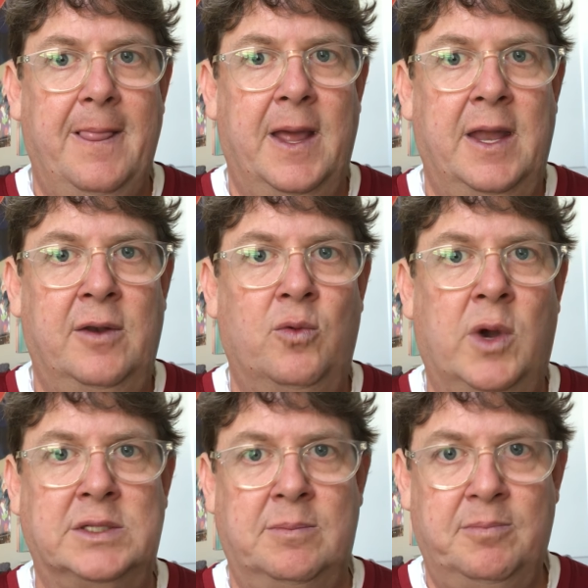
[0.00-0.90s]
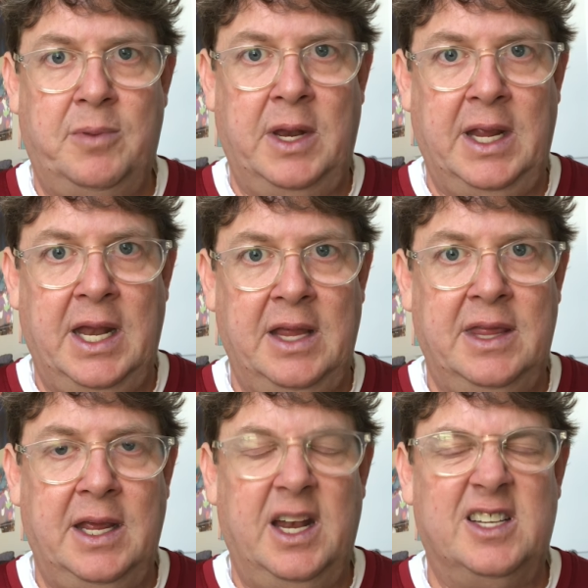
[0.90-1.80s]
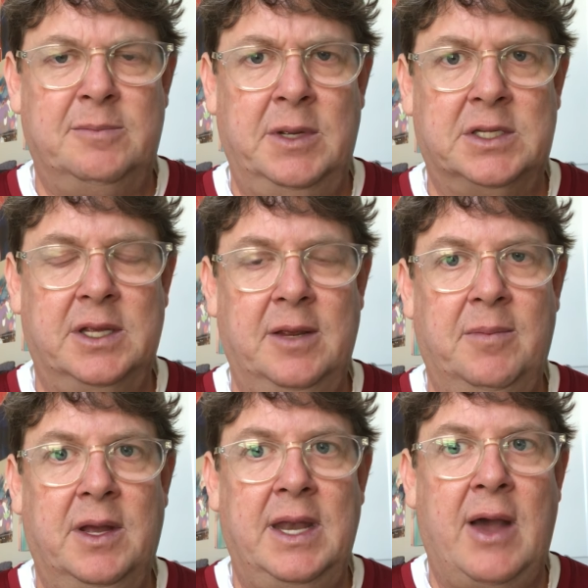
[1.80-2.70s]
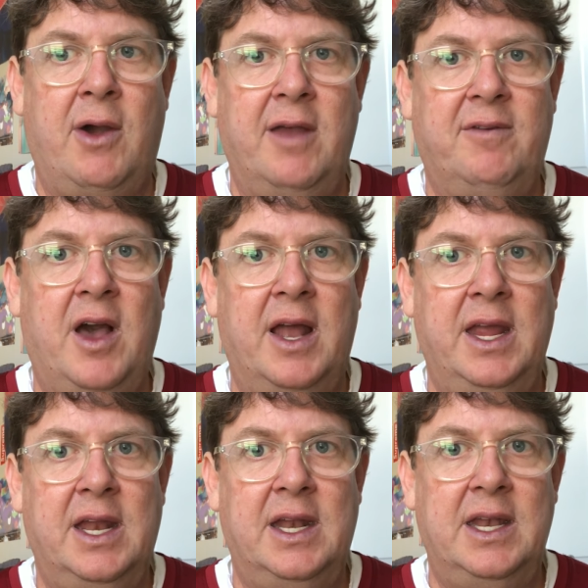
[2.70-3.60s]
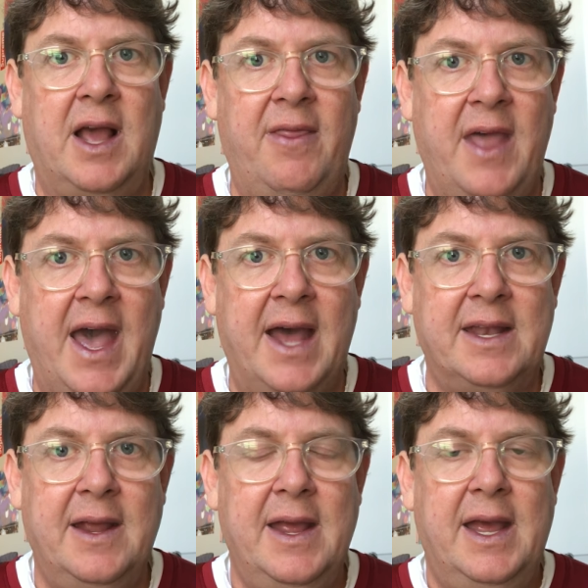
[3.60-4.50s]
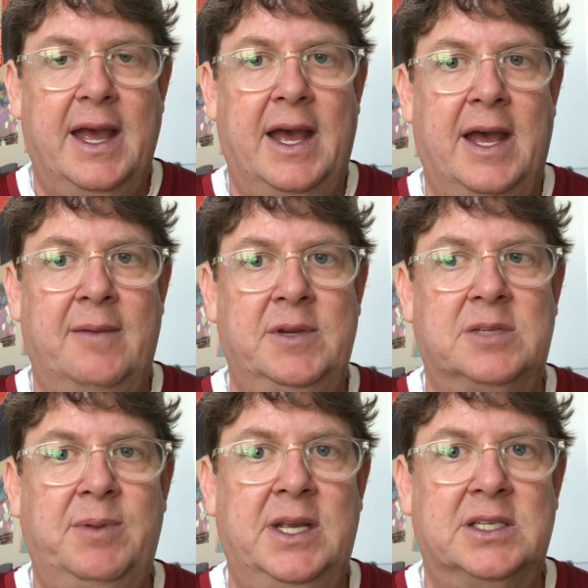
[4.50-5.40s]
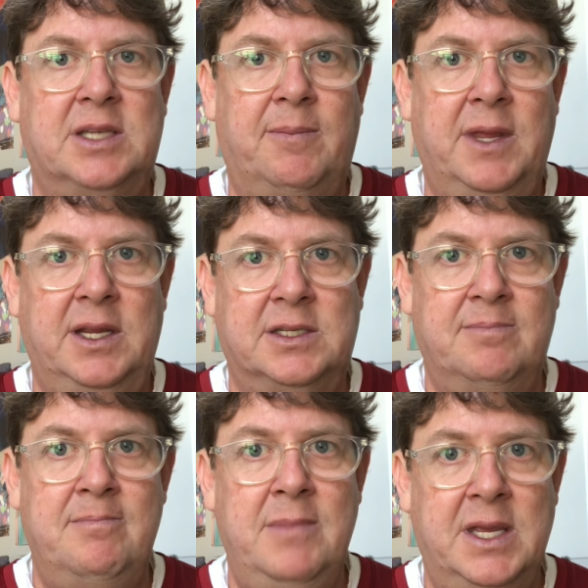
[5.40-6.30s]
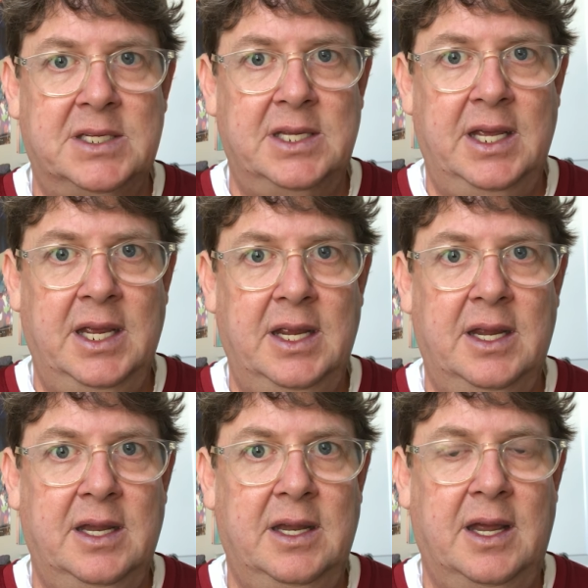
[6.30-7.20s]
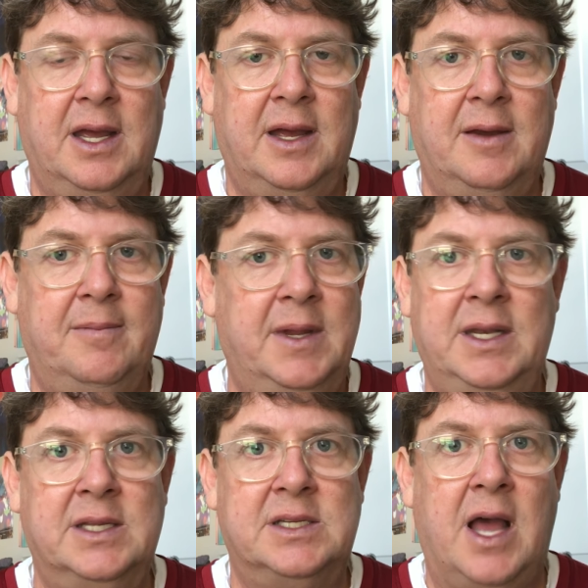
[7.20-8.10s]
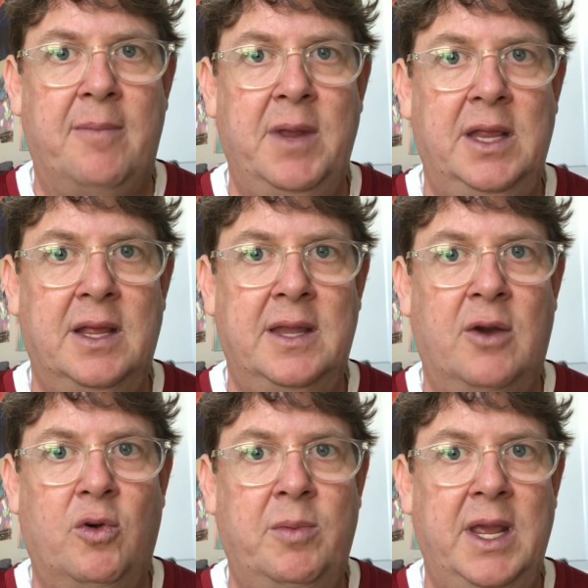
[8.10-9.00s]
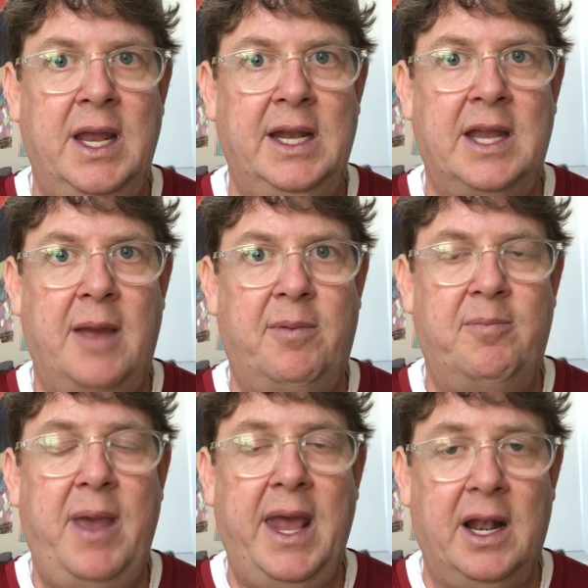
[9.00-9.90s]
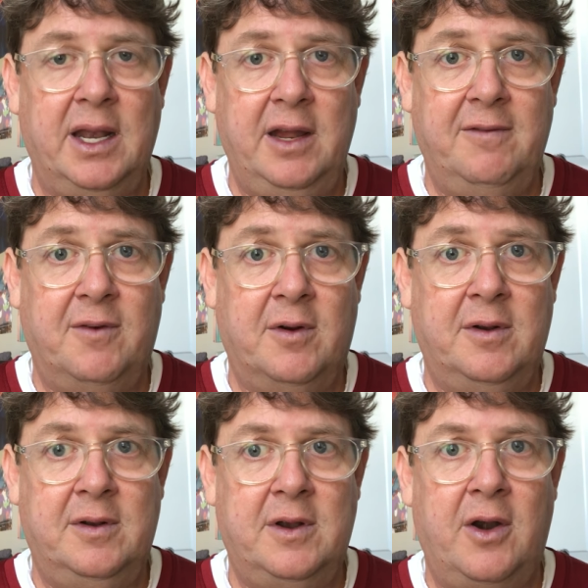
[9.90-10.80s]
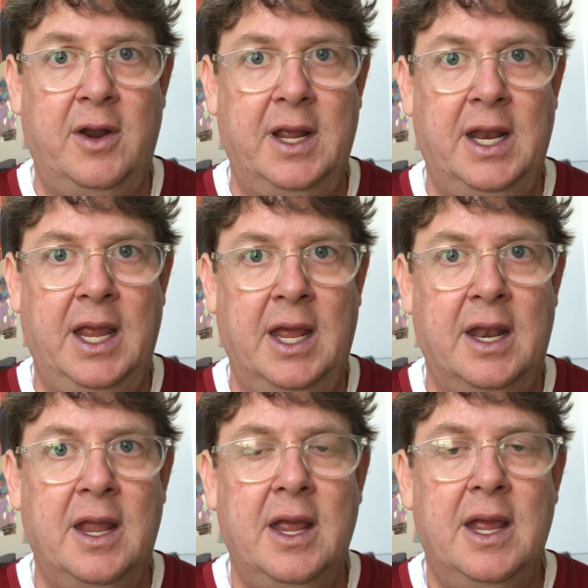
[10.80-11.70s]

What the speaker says: and wasn't putting anything in as missing, but now I have gone in and done that. Just because something is missing, it does not mean that there will be any type of penalty for turning it in.